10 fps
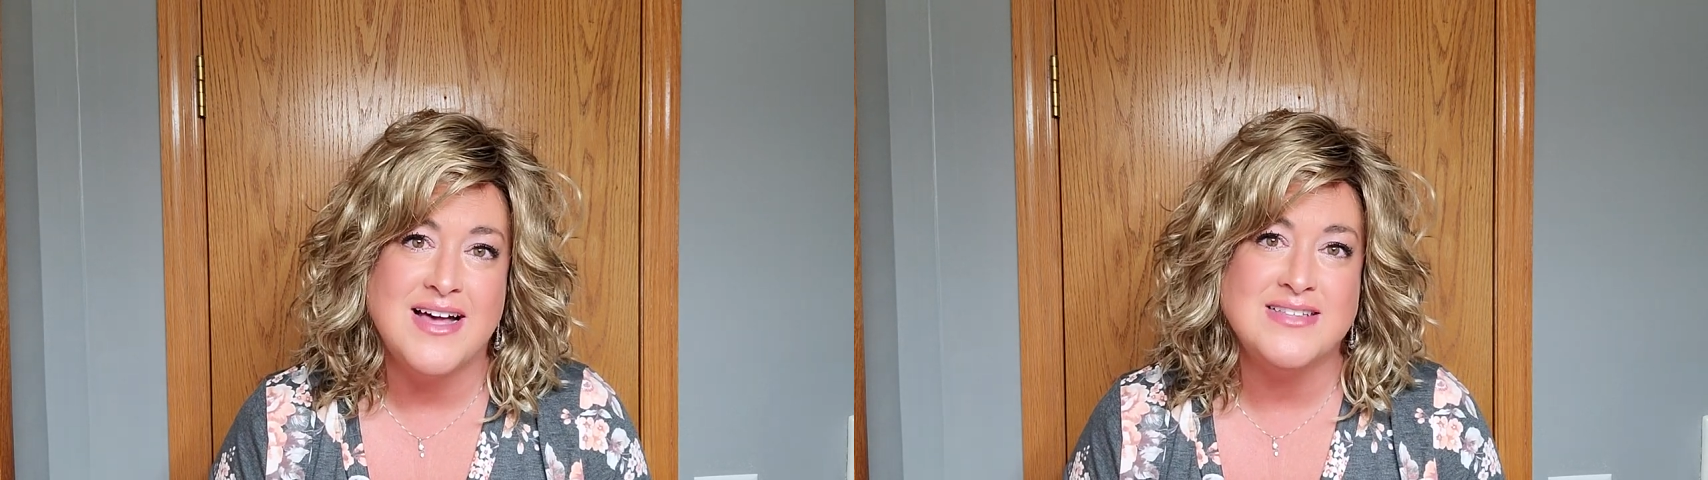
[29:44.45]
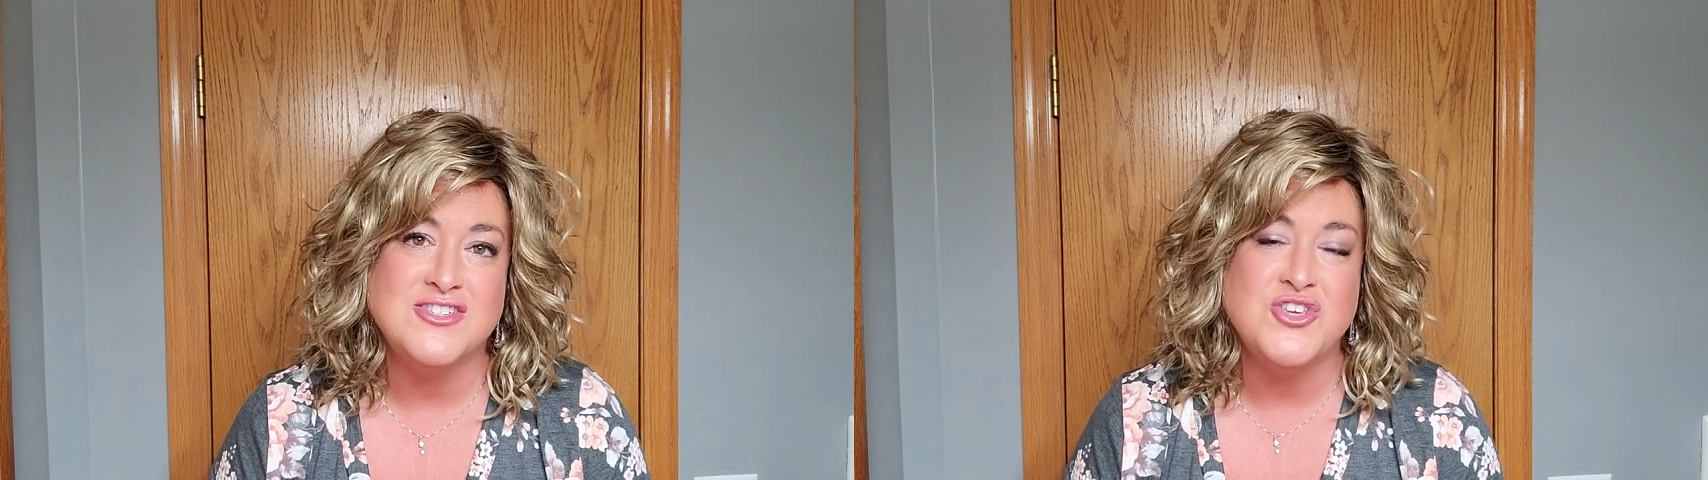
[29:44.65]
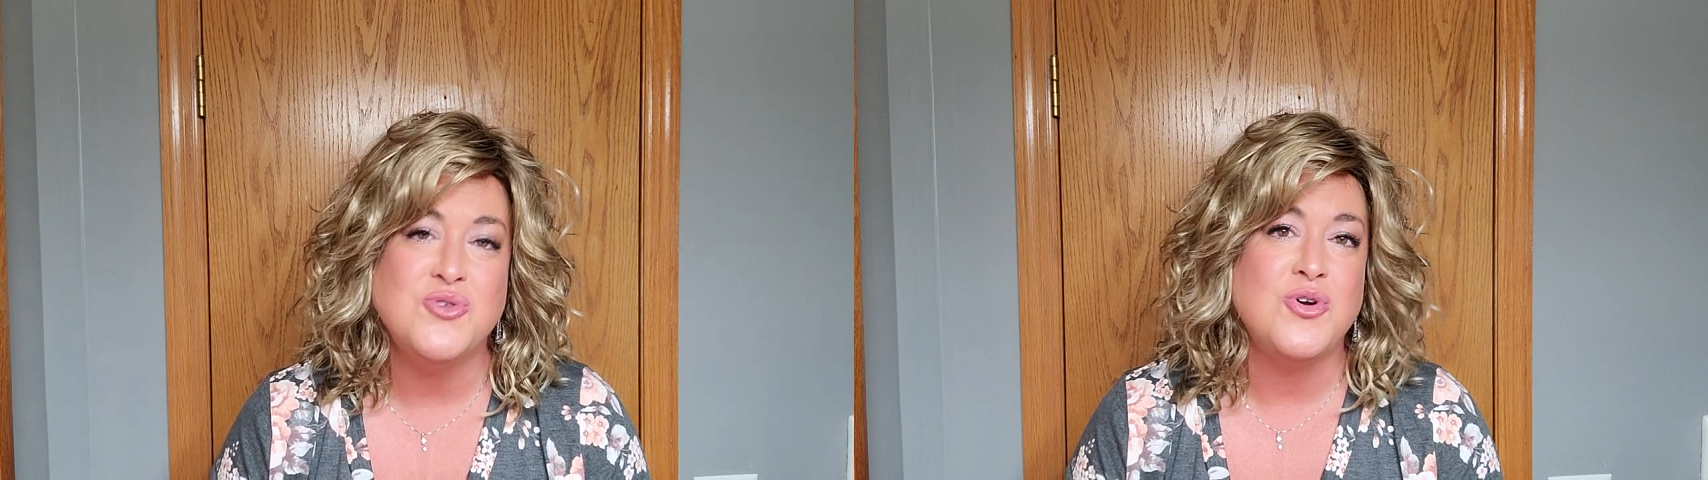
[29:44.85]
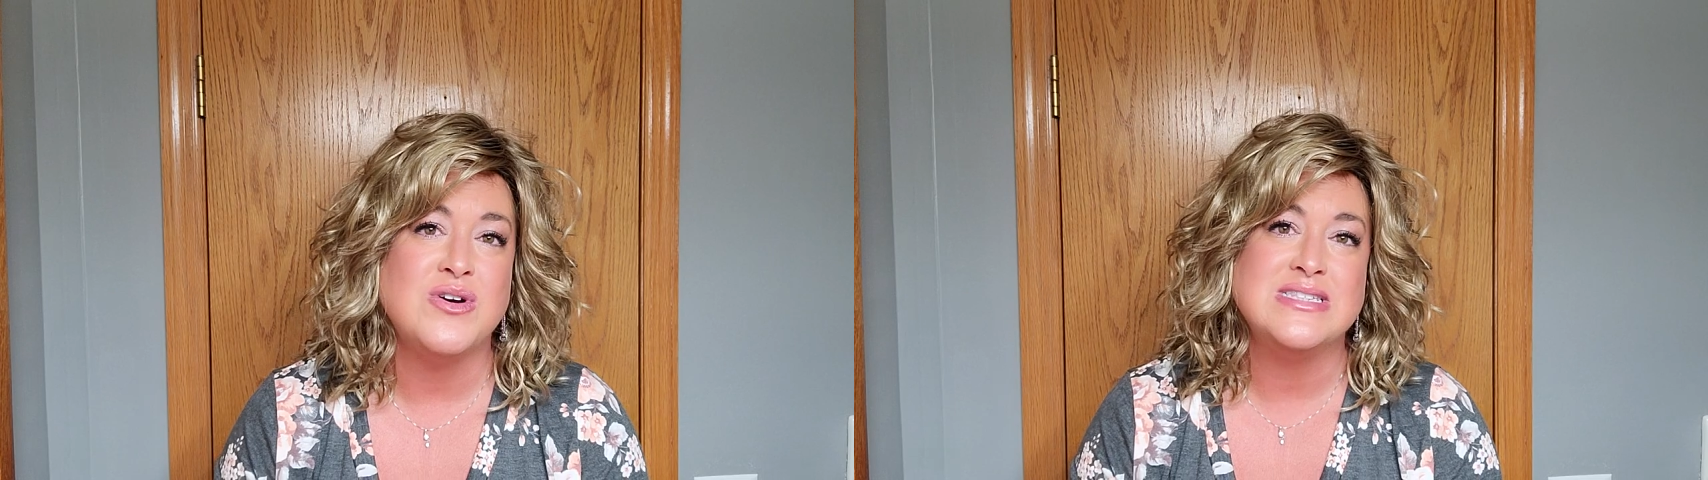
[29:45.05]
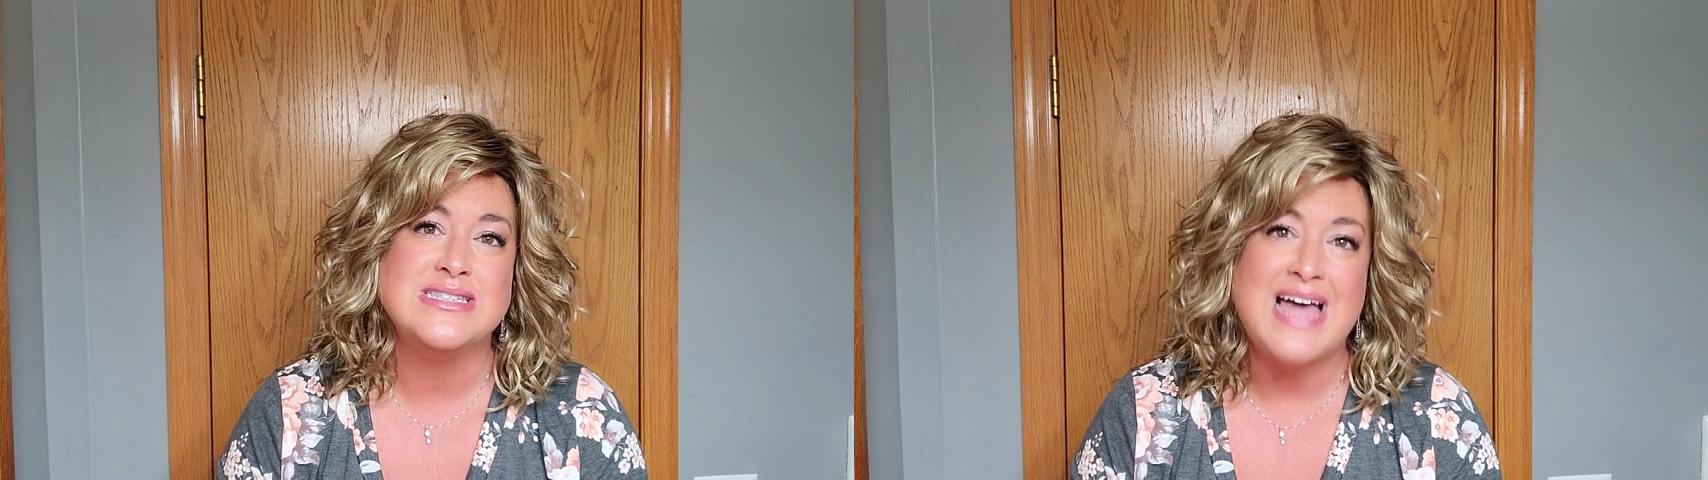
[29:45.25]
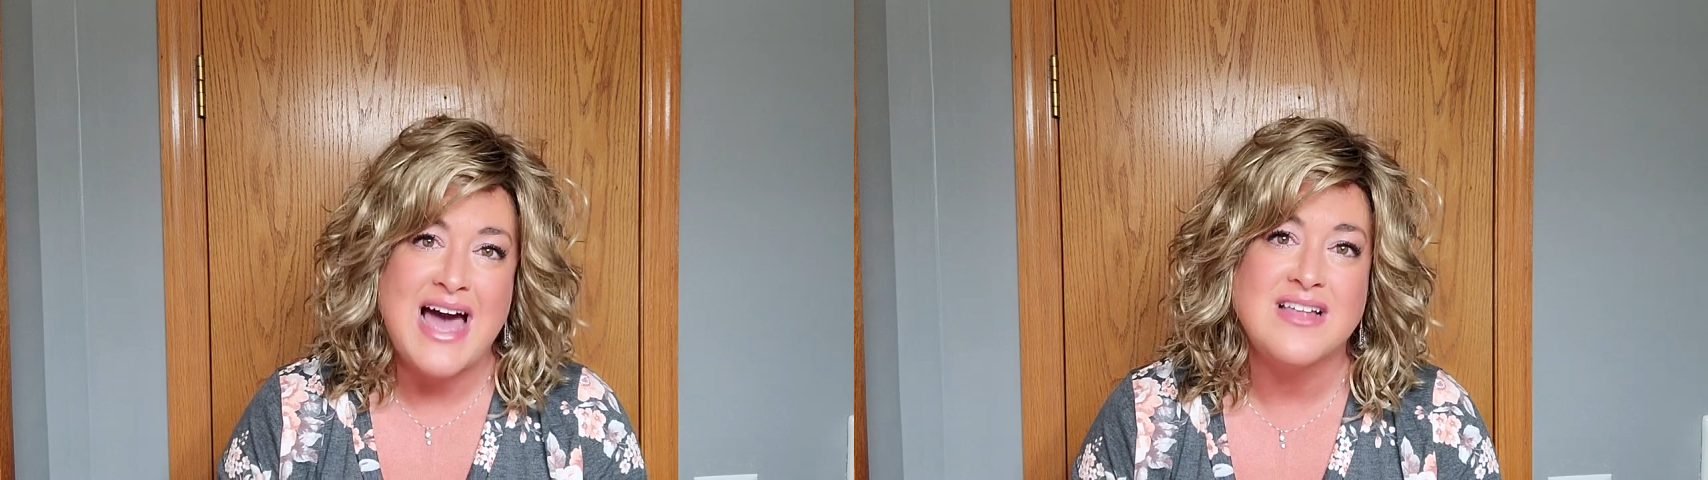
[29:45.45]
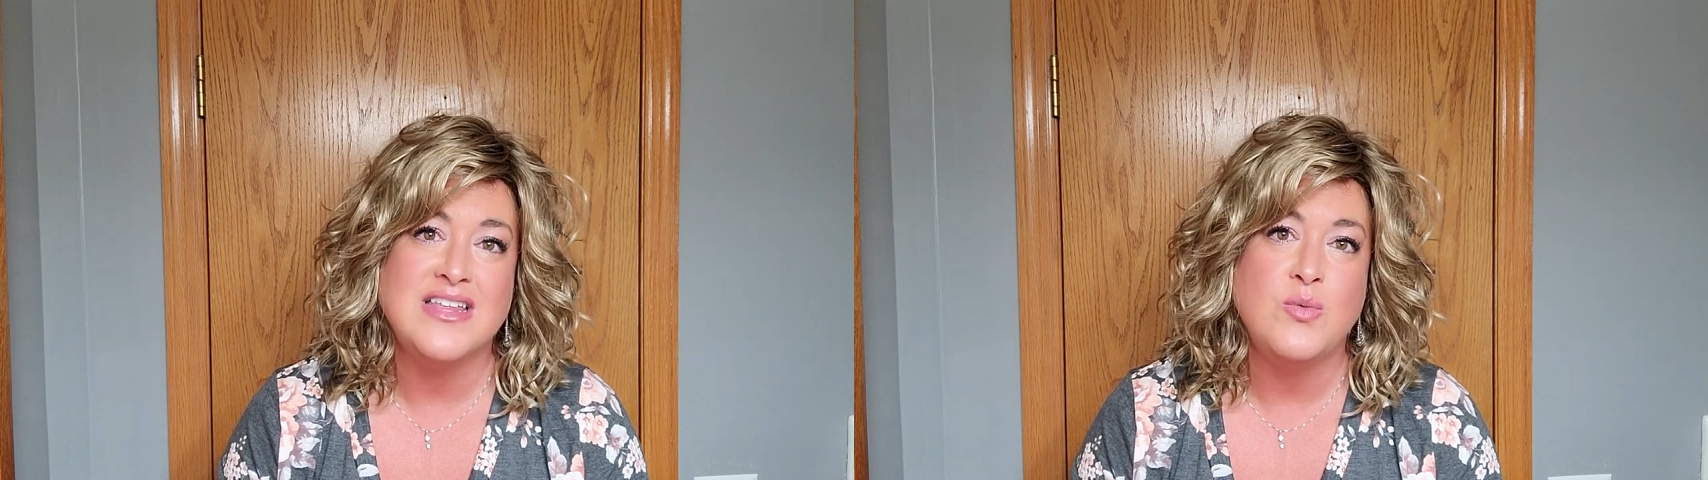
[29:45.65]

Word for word: on so you know exactly